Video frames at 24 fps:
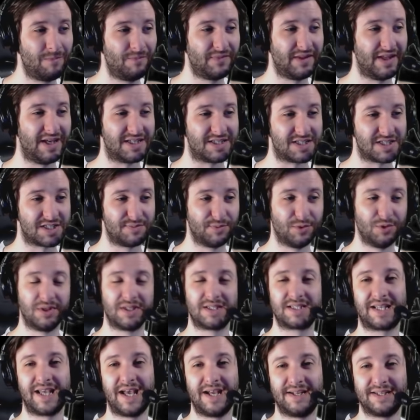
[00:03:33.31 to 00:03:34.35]
It's a smaller
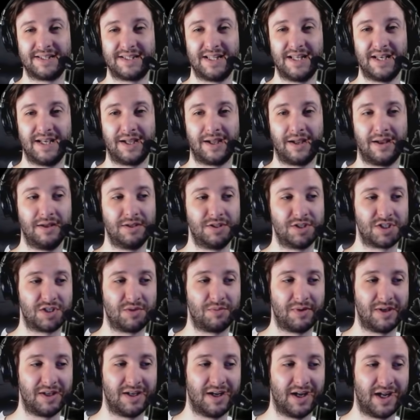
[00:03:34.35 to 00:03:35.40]
scale thing, just to
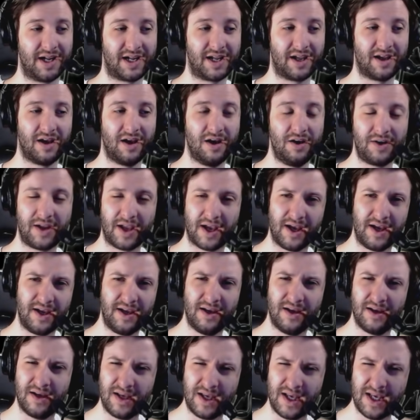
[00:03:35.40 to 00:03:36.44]
be like, okay,
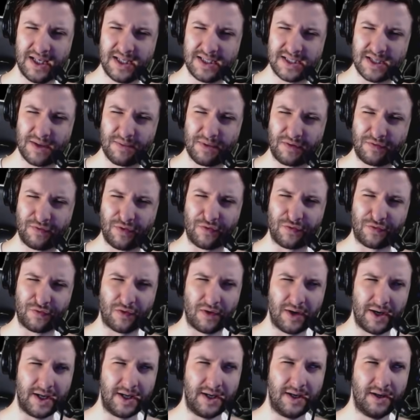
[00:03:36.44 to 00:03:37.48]
here's something for
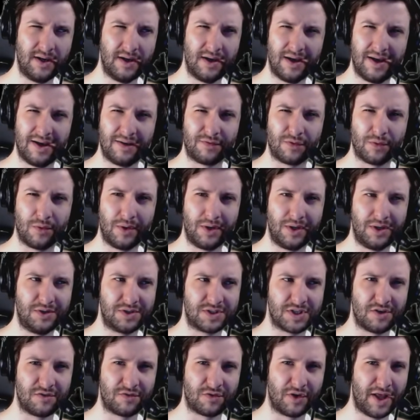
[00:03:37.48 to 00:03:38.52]
free, everyone who's
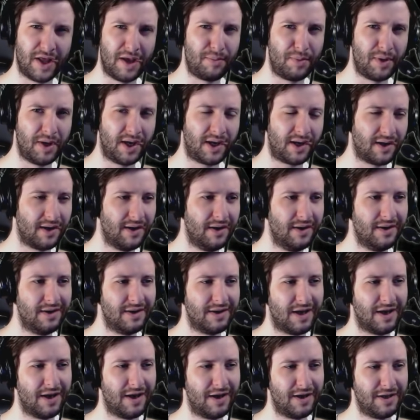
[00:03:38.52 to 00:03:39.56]
over on Epic,
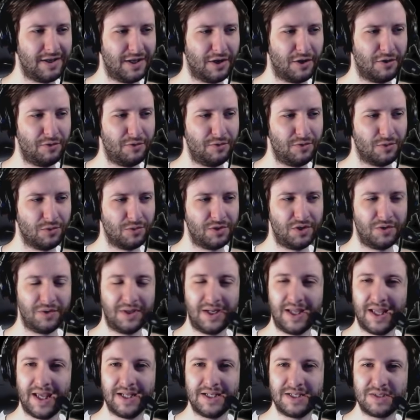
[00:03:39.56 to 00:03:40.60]
uh, you know, all you
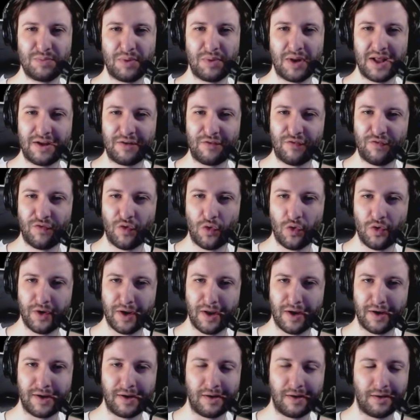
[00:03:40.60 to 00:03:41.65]
kids playing
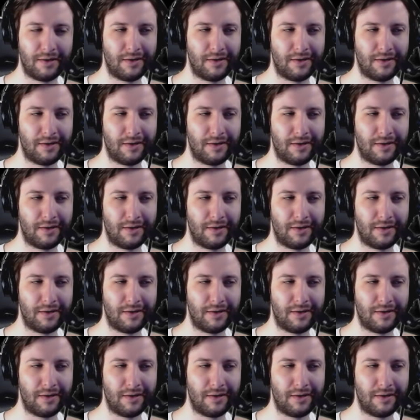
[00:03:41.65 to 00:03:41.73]
Fortnite,